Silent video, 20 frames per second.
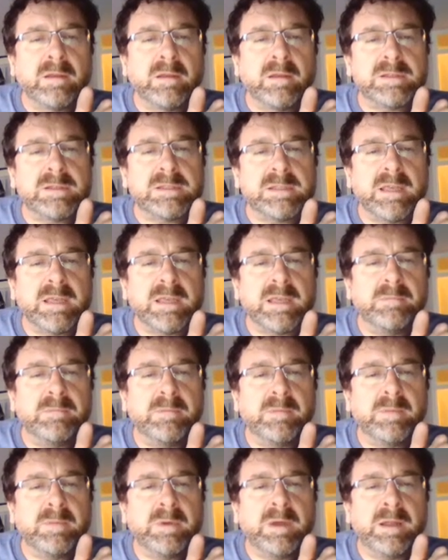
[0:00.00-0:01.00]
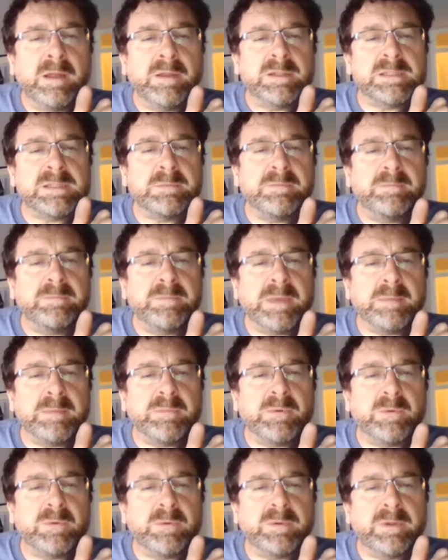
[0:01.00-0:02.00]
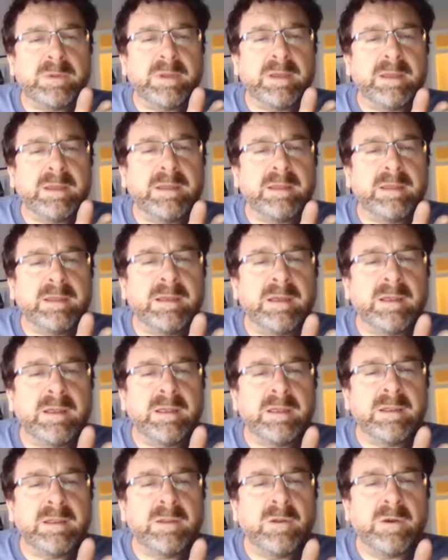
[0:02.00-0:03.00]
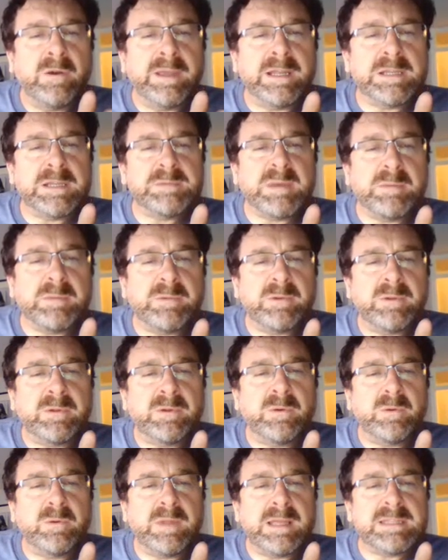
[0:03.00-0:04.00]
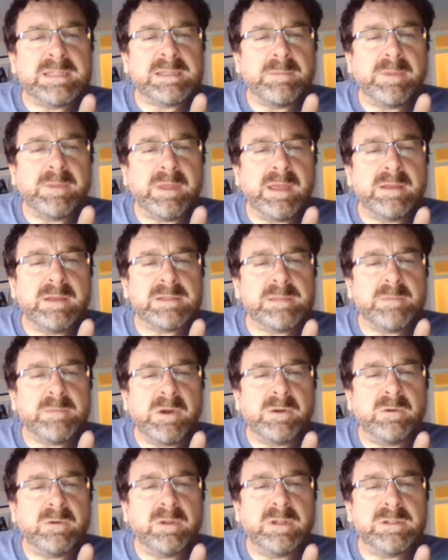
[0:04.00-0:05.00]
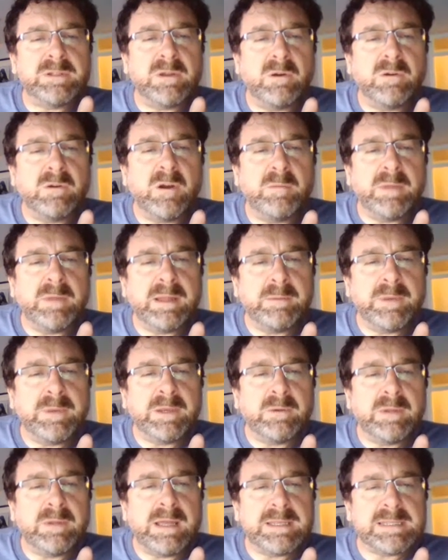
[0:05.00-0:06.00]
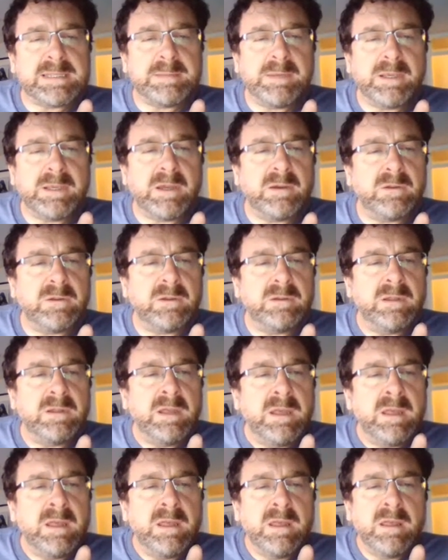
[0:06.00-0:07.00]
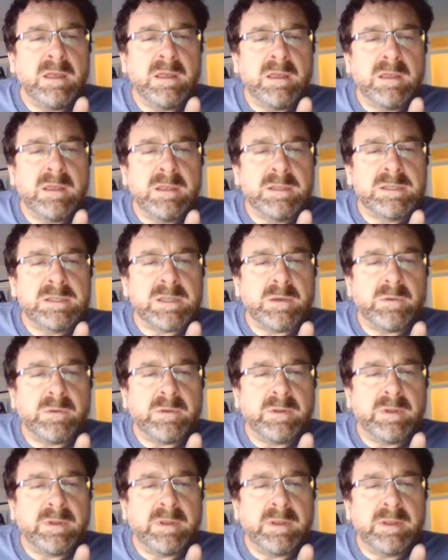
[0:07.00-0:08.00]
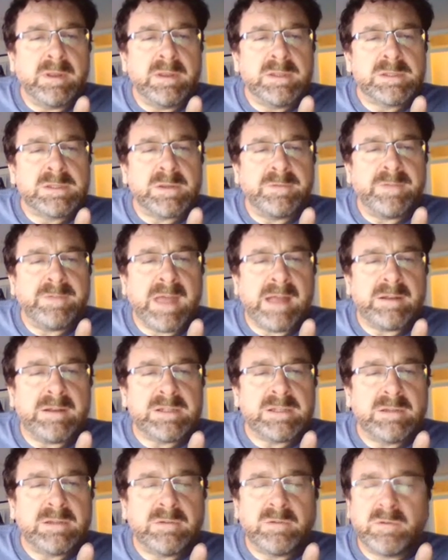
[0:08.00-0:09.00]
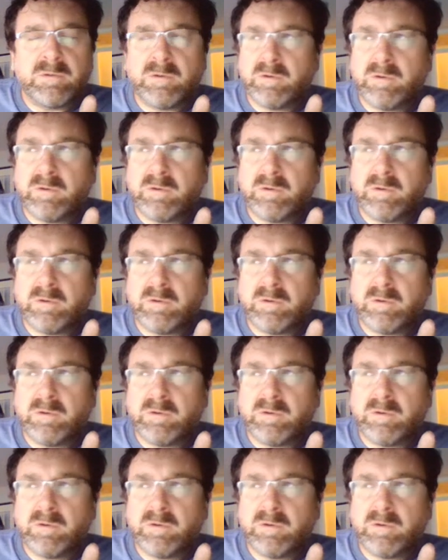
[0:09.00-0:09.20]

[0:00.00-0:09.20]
because I know some people, not English people, call that something else. They might call it a .com, and we call that a semicolon. So if that